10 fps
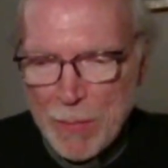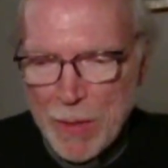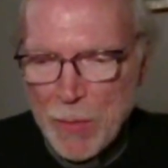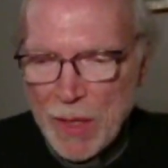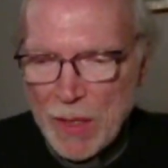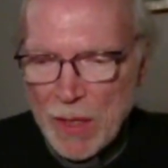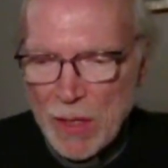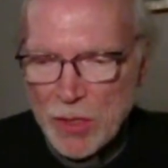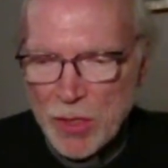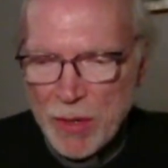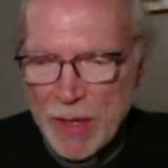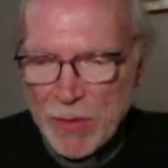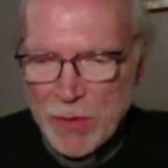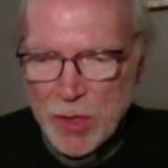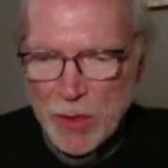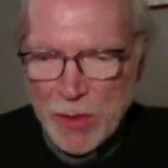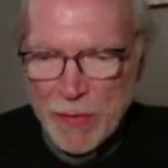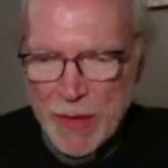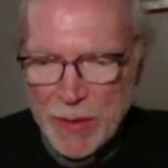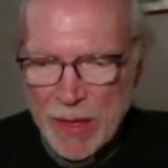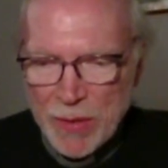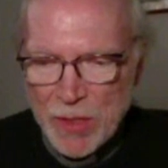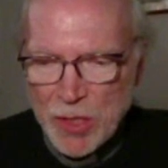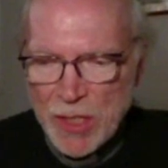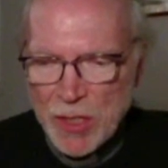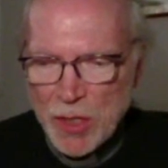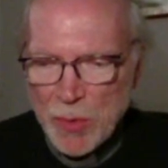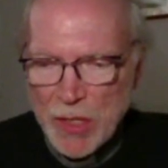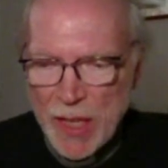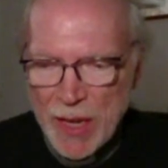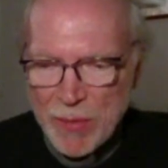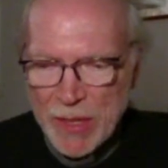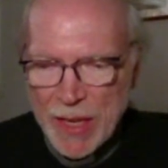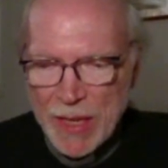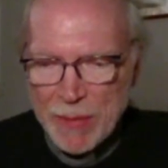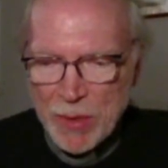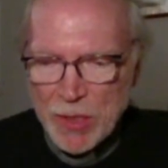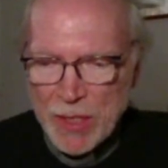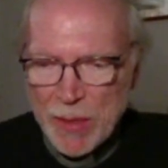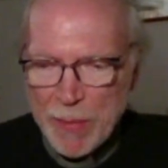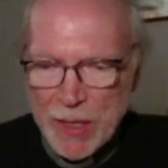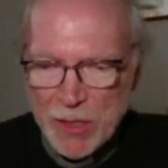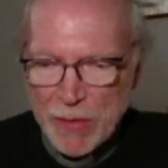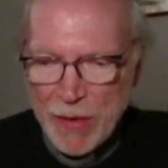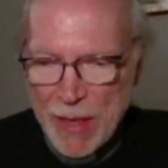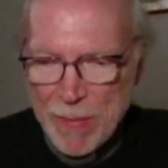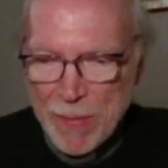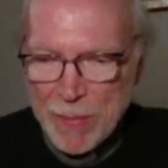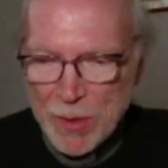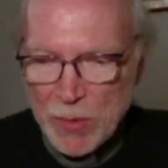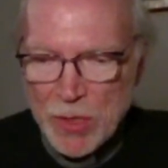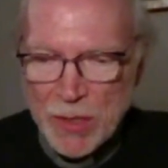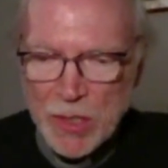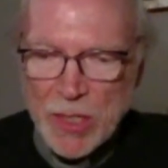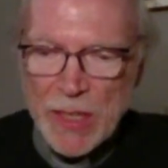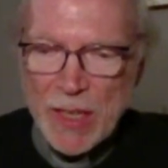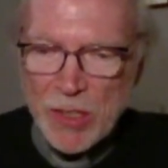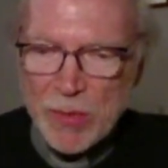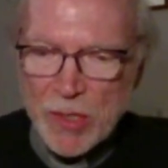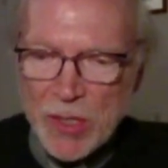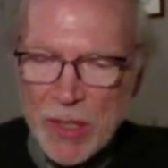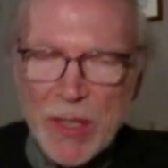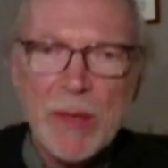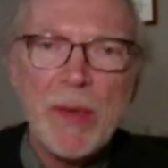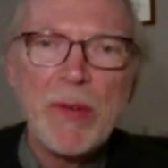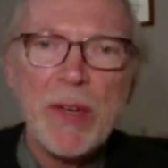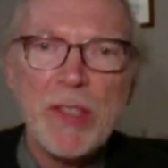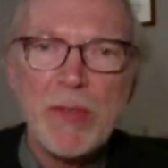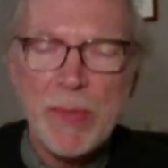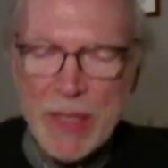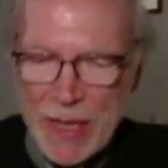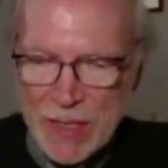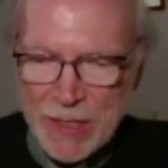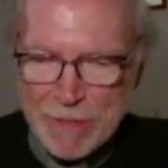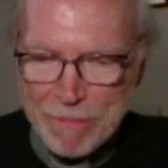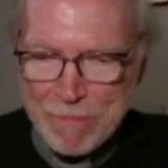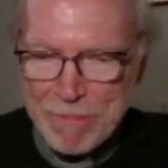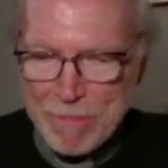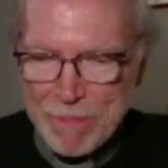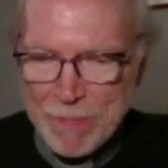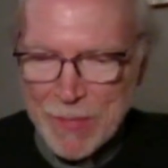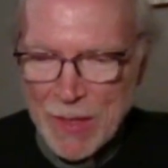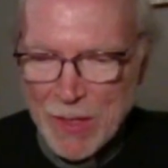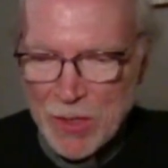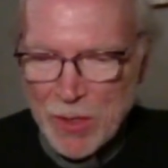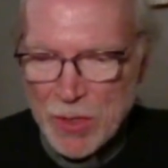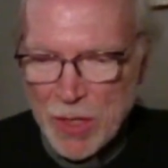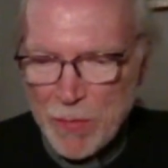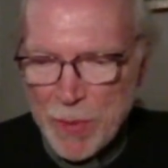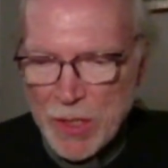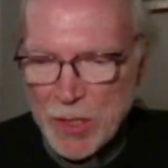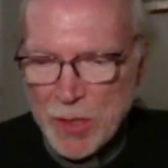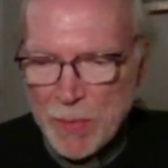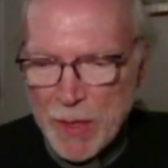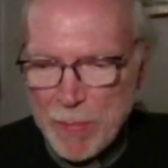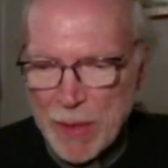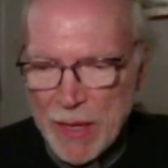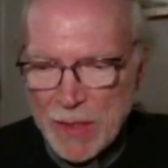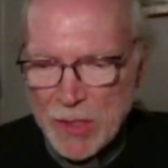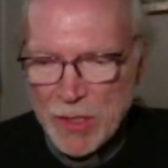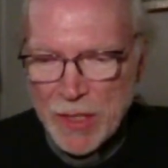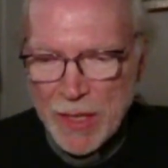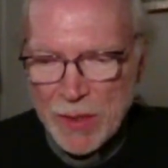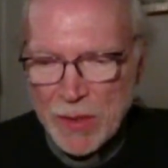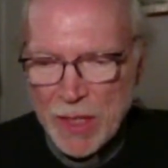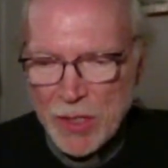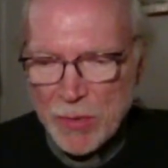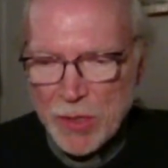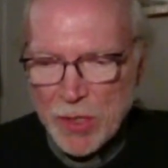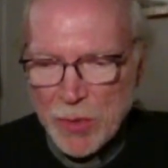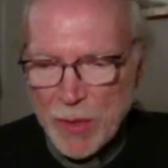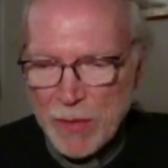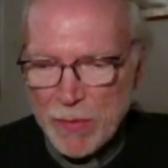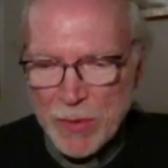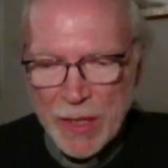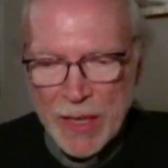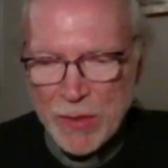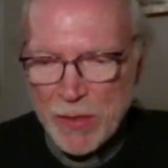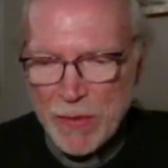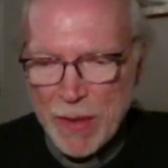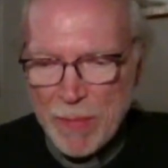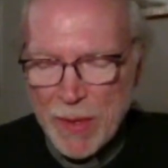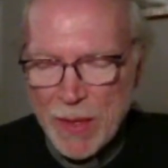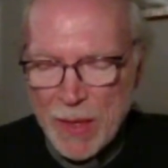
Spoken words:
Meanwhile, a large crowd of Jews found out that Jesus was there and came, not only because of him, but also to see Lazarus, whom he'd raised from the dead. So the chief priests made plans to kill Lazarus as well, for on account of him,